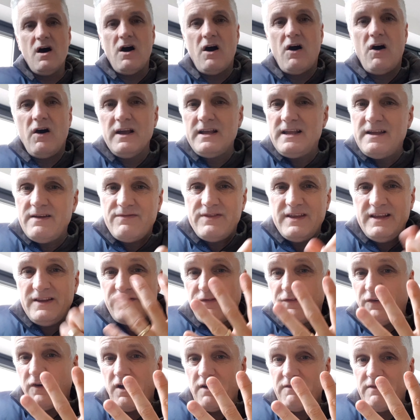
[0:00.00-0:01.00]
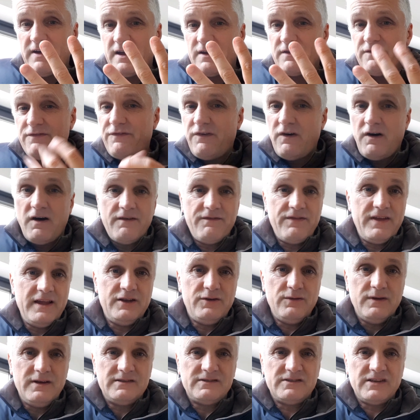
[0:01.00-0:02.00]
I give these 5 out of 5. They
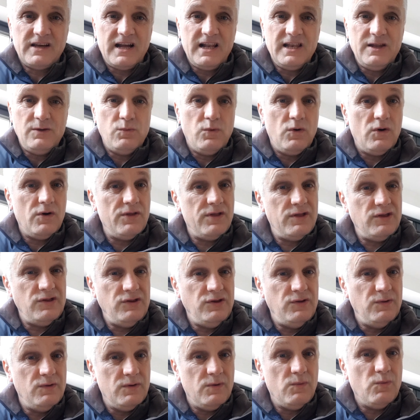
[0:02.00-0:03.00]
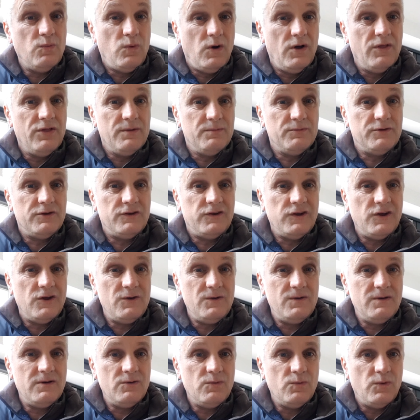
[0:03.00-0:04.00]
do exactly what you want them to
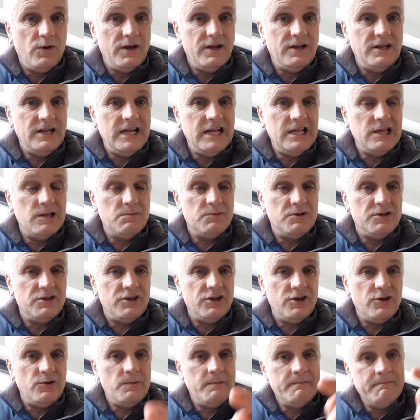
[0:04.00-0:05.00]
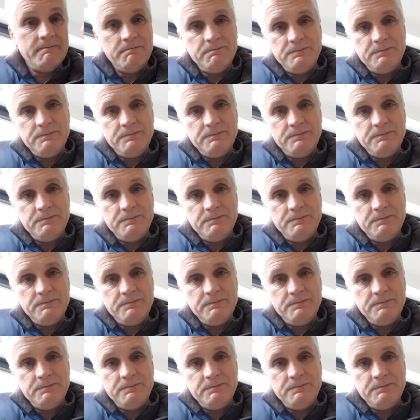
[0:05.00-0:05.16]
do, what you need them to do.